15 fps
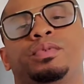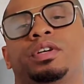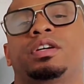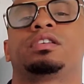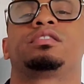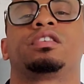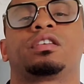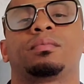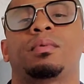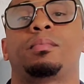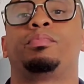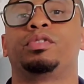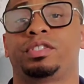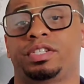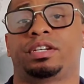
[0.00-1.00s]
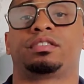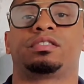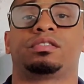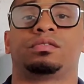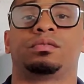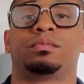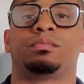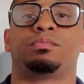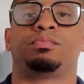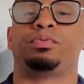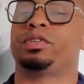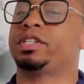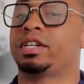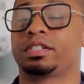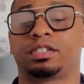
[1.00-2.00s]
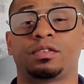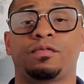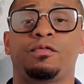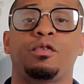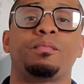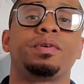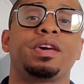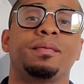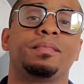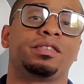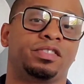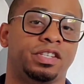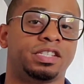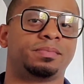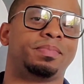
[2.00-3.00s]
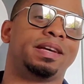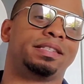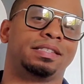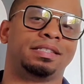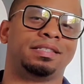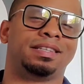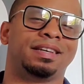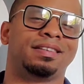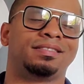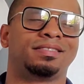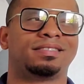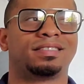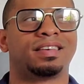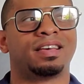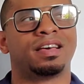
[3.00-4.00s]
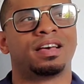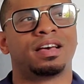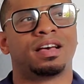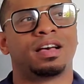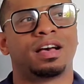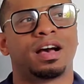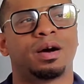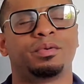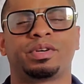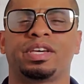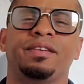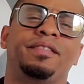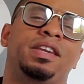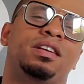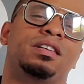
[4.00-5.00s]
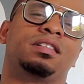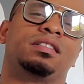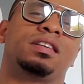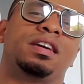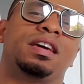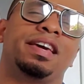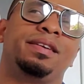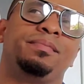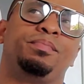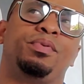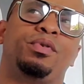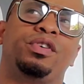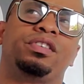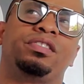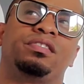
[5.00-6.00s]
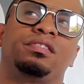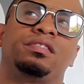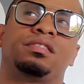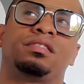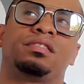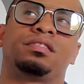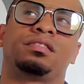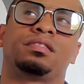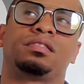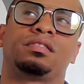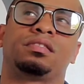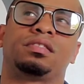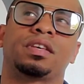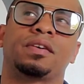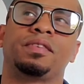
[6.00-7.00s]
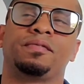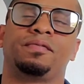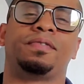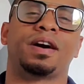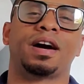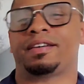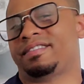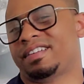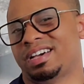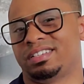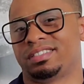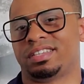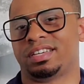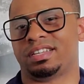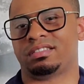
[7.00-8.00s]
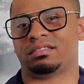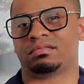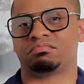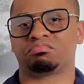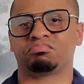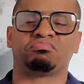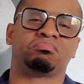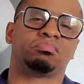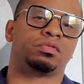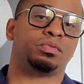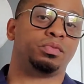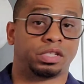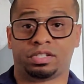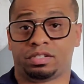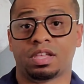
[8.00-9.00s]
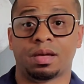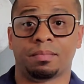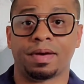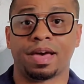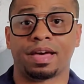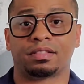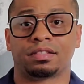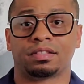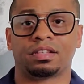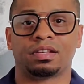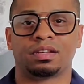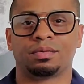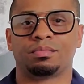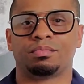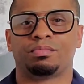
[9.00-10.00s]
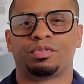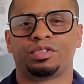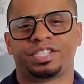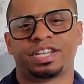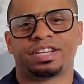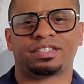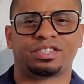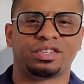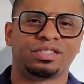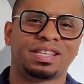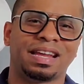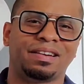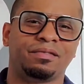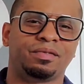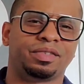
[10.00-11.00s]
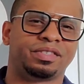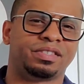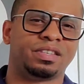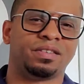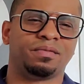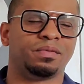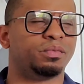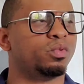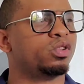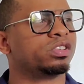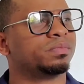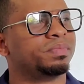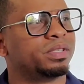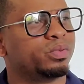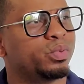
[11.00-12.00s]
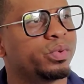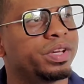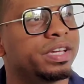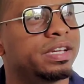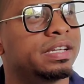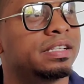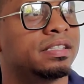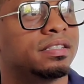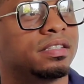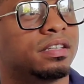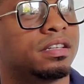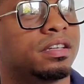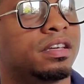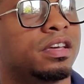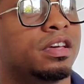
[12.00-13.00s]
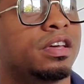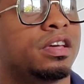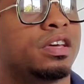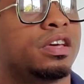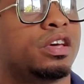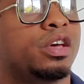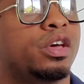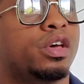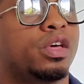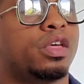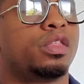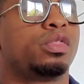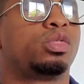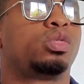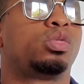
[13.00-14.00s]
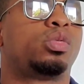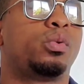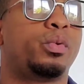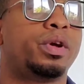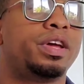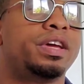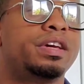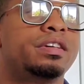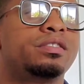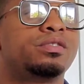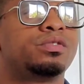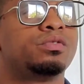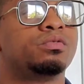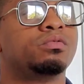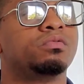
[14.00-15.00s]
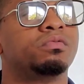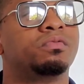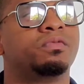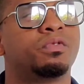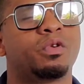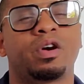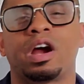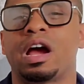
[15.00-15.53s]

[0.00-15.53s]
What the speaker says: we're gonna talk about projection. Projection for me and Mercedes-Benz Intense, I will give it a 8.75 out of 10, which is not bad. Projection that I received was between 3 to 4